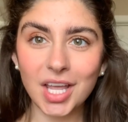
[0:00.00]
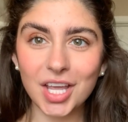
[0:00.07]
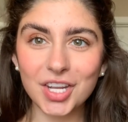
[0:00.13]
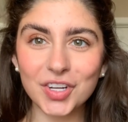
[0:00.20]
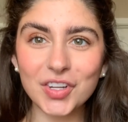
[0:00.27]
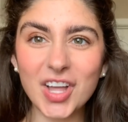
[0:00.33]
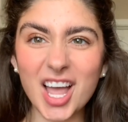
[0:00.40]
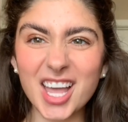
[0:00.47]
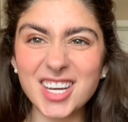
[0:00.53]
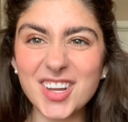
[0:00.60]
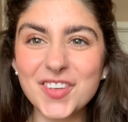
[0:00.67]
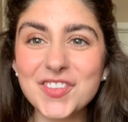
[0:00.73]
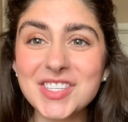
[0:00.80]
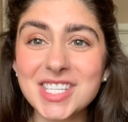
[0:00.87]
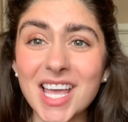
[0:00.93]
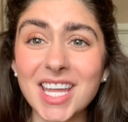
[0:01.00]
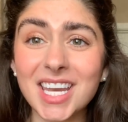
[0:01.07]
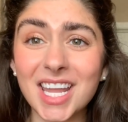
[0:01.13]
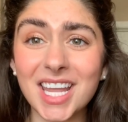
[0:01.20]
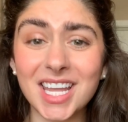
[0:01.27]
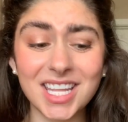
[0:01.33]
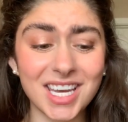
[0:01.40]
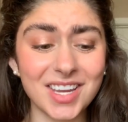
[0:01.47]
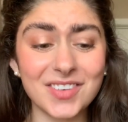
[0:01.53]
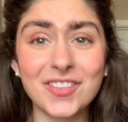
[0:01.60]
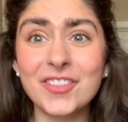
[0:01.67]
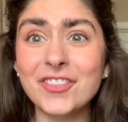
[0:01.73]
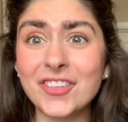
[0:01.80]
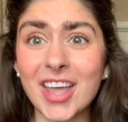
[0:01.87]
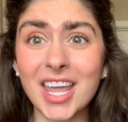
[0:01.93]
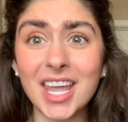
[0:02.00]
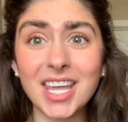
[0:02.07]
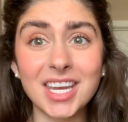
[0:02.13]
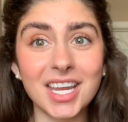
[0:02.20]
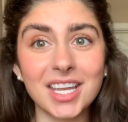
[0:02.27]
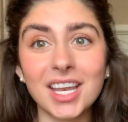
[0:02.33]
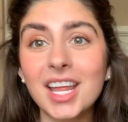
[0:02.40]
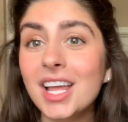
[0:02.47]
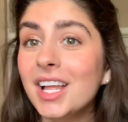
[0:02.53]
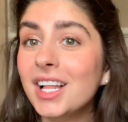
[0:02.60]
it'll kind of set in and fade, and